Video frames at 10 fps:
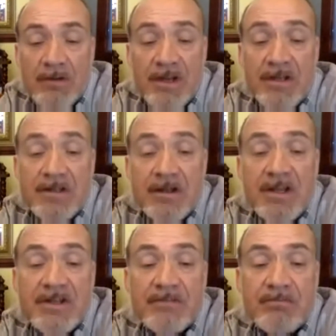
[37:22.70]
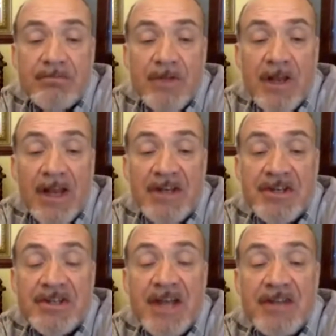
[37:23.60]
Okay, so his
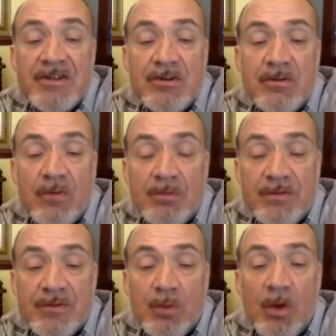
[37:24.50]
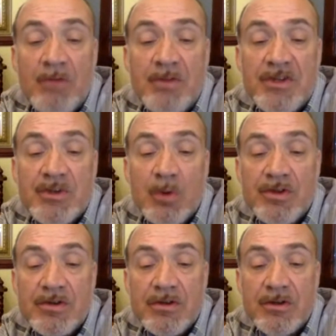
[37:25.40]
collections has two forms of sort. One which
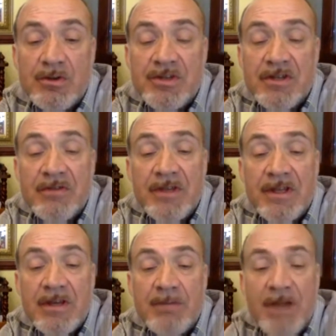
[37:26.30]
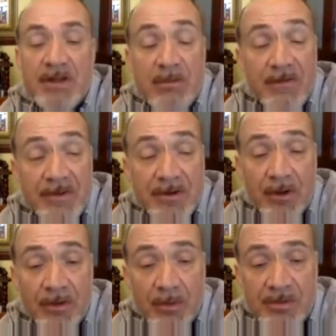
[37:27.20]
sorts using the comparative
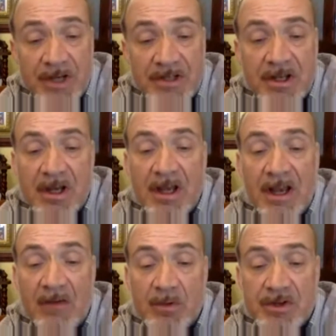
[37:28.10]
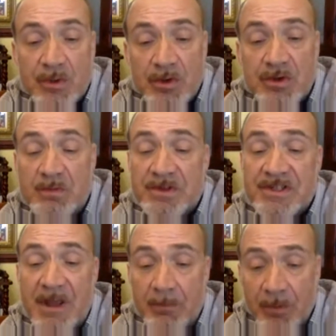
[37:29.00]
method on objects, another which sorts using a
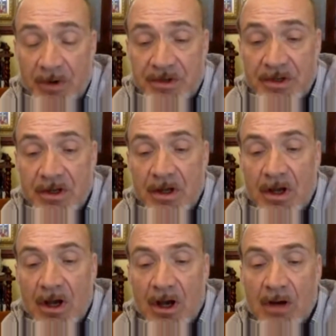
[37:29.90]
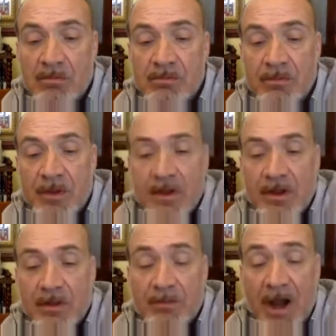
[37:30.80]
separate
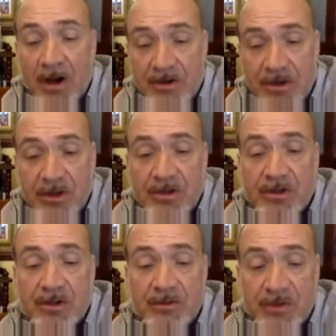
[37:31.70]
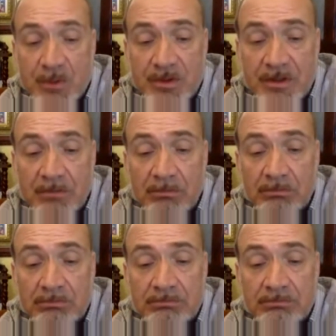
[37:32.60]
comparator to do the sorting.